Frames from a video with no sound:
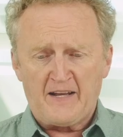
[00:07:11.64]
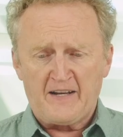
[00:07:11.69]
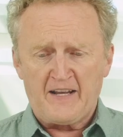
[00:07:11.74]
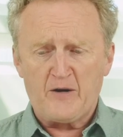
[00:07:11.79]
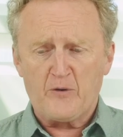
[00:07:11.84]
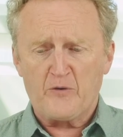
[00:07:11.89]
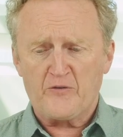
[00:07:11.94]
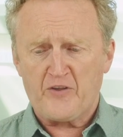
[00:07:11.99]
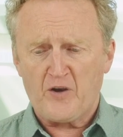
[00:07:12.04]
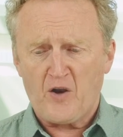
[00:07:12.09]
And
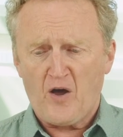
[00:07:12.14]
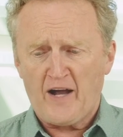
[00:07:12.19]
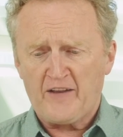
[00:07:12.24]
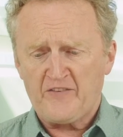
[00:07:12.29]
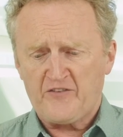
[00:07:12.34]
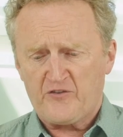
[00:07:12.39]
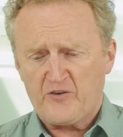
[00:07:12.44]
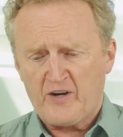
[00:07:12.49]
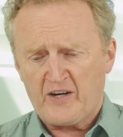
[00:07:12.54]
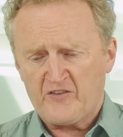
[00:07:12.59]
here is the
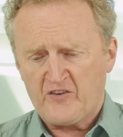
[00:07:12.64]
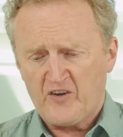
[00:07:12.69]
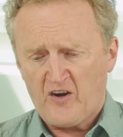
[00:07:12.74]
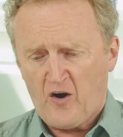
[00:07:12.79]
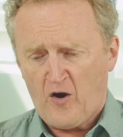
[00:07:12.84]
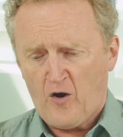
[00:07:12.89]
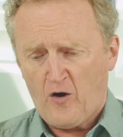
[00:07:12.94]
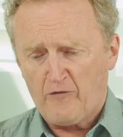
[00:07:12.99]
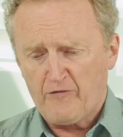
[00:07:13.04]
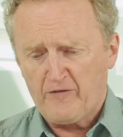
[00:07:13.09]
line structure
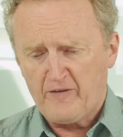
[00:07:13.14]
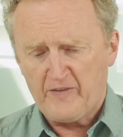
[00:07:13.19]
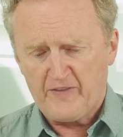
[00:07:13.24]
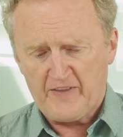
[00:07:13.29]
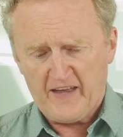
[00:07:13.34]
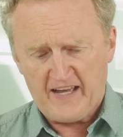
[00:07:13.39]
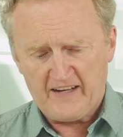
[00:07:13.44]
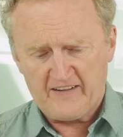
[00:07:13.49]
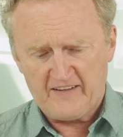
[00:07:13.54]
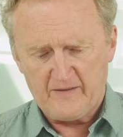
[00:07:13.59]
of
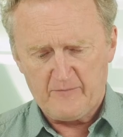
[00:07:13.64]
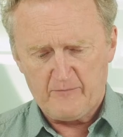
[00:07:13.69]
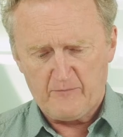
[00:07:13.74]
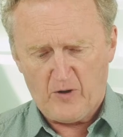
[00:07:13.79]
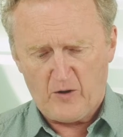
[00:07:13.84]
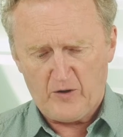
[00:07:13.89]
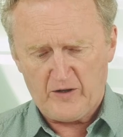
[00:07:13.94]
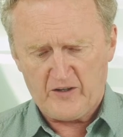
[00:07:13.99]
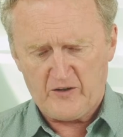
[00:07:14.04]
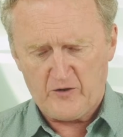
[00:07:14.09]
that
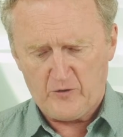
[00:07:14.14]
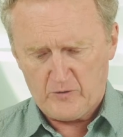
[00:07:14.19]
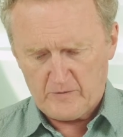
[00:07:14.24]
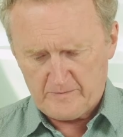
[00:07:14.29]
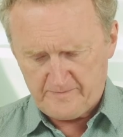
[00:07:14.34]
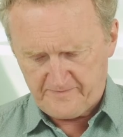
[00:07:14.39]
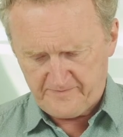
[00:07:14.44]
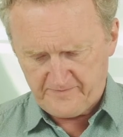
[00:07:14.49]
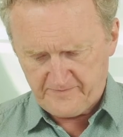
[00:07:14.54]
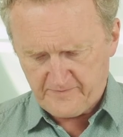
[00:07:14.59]
molecule.
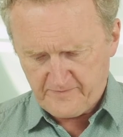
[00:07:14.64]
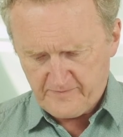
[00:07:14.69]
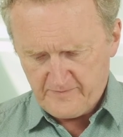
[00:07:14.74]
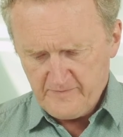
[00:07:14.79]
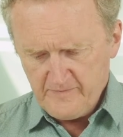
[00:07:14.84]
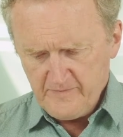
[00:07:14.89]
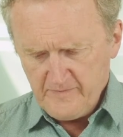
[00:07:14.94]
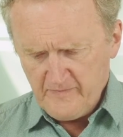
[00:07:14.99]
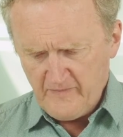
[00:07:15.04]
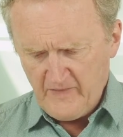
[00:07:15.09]

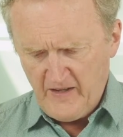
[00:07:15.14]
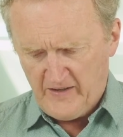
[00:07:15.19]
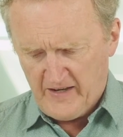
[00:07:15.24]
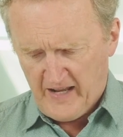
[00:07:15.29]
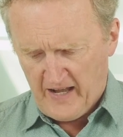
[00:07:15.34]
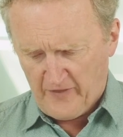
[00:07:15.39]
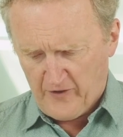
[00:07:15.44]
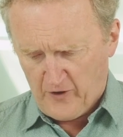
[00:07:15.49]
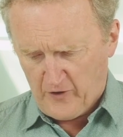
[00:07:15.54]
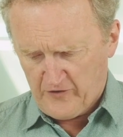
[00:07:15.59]

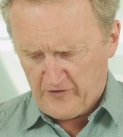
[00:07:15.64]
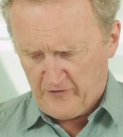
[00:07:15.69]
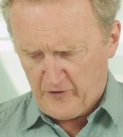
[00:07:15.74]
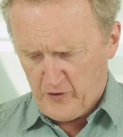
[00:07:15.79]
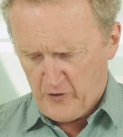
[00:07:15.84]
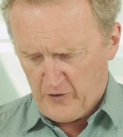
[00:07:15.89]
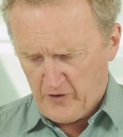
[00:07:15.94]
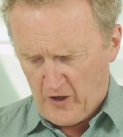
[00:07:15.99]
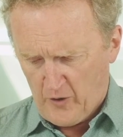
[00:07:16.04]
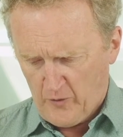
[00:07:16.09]
Now, those of you
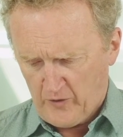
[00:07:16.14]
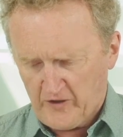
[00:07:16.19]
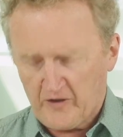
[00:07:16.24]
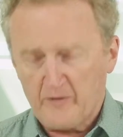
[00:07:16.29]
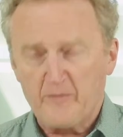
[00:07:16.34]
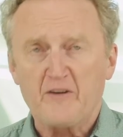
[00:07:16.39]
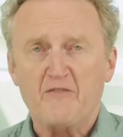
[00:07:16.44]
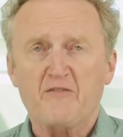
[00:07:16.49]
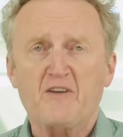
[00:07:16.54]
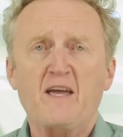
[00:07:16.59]
who know a
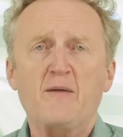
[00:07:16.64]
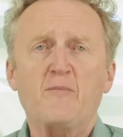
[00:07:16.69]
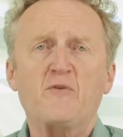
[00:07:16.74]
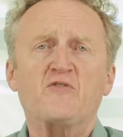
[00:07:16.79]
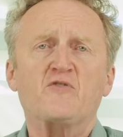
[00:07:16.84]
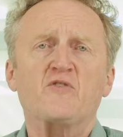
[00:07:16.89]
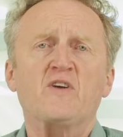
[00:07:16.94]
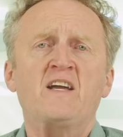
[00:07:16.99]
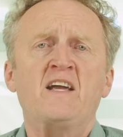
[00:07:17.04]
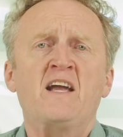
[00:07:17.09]
little bit of
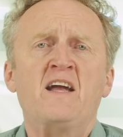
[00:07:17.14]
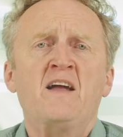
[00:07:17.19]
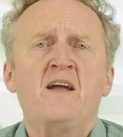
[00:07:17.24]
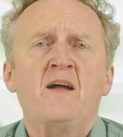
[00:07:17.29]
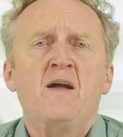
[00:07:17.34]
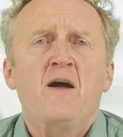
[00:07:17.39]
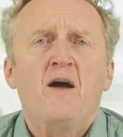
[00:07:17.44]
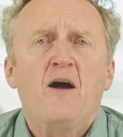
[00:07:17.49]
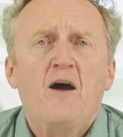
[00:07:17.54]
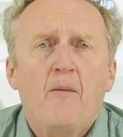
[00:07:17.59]
chemistry
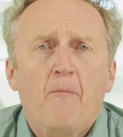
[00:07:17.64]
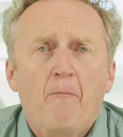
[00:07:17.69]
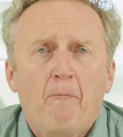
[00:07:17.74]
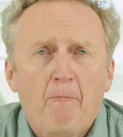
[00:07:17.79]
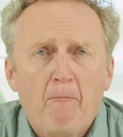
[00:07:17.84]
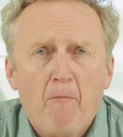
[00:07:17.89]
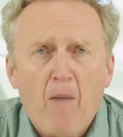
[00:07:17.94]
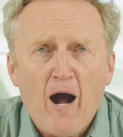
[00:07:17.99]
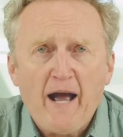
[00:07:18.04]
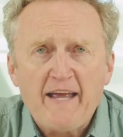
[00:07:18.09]

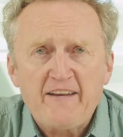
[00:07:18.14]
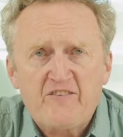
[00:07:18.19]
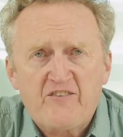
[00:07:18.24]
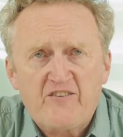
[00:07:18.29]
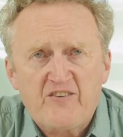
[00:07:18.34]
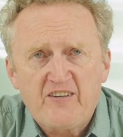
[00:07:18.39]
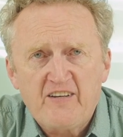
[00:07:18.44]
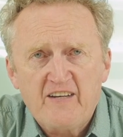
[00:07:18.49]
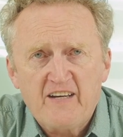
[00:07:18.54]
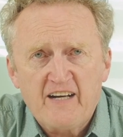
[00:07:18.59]

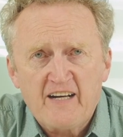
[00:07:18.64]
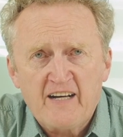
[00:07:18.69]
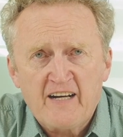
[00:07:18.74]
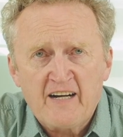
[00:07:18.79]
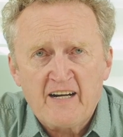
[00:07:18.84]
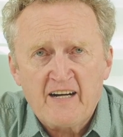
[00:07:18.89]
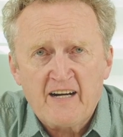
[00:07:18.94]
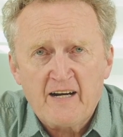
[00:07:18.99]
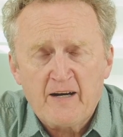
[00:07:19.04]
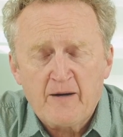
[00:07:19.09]
might
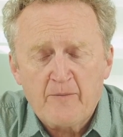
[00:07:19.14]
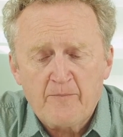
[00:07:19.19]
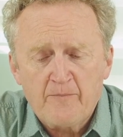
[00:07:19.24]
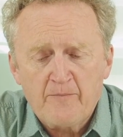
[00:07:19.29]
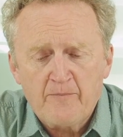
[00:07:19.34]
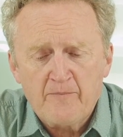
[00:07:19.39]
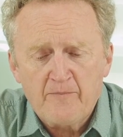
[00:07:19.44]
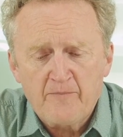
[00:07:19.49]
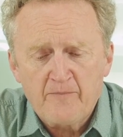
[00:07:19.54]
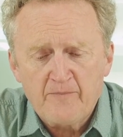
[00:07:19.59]

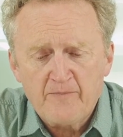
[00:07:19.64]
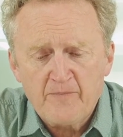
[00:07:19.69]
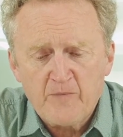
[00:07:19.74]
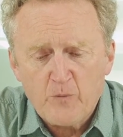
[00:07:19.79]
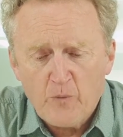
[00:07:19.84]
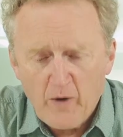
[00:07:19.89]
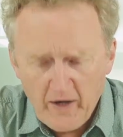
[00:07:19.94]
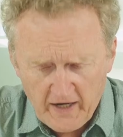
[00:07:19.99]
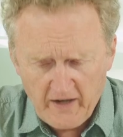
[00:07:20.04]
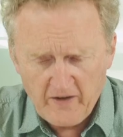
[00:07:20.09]
um,
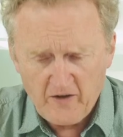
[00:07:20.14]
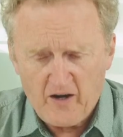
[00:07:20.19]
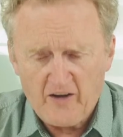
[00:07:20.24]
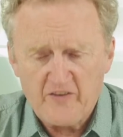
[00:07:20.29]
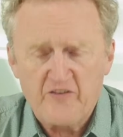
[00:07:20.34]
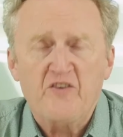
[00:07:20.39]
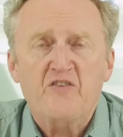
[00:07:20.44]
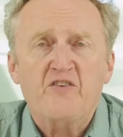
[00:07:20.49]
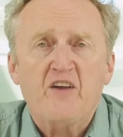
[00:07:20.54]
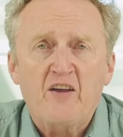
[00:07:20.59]

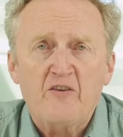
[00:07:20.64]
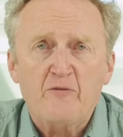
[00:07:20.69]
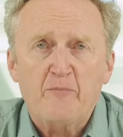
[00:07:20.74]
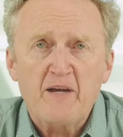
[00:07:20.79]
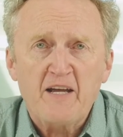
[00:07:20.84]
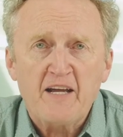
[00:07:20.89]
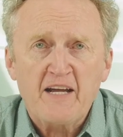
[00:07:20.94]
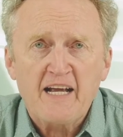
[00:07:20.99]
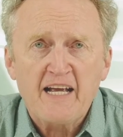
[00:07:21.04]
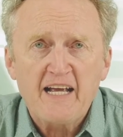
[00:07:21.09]
recognize this as
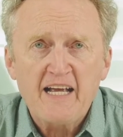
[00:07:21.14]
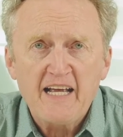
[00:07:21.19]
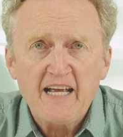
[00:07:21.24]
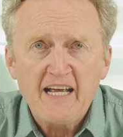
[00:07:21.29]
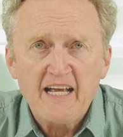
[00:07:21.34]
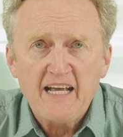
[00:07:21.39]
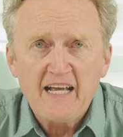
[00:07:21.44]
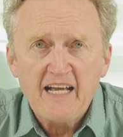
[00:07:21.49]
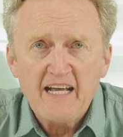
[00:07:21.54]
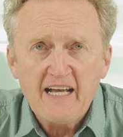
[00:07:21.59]
being
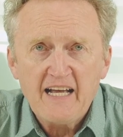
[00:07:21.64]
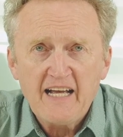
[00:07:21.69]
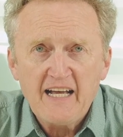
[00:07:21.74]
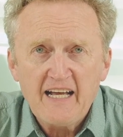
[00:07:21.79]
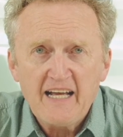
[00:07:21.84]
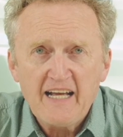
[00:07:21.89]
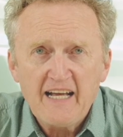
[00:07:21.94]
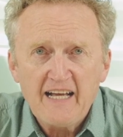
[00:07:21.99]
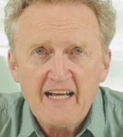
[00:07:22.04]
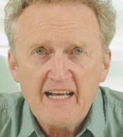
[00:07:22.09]

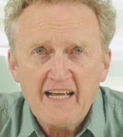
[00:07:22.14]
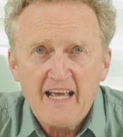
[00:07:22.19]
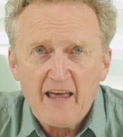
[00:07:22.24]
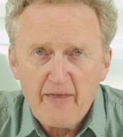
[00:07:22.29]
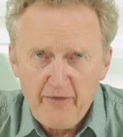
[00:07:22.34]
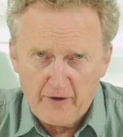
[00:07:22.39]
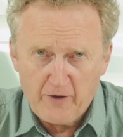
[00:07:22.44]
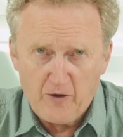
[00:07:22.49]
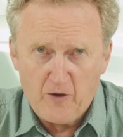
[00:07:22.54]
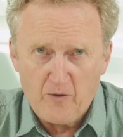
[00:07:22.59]

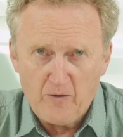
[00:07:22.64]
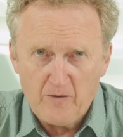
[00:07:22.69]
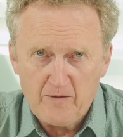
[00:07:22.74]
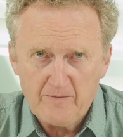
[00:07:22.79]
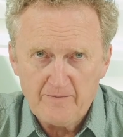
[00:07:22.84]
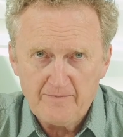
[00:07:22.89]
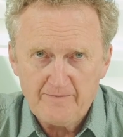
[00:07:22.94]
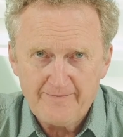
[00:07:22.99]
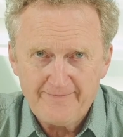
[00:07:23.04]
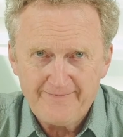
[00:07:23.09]
ethanol,
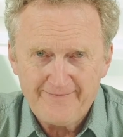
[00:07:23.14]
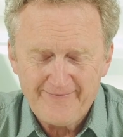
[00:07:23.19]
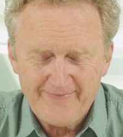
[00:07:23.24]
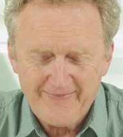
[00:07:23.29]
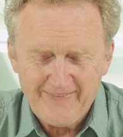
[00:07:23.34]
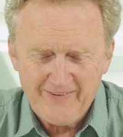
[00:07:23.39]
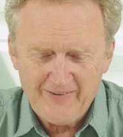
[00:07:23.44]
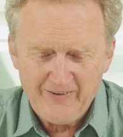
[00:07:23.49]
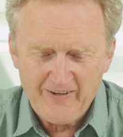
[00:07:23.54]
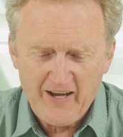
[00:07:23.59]

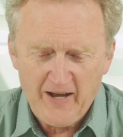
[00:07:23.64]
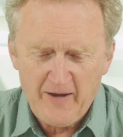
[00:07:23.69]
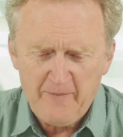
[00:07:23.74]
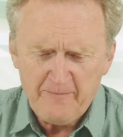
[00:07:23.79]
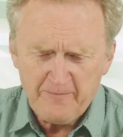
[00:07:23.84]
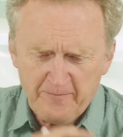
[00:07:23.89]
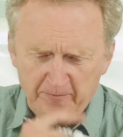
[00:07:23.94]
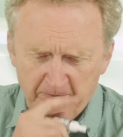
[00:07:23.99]
okay?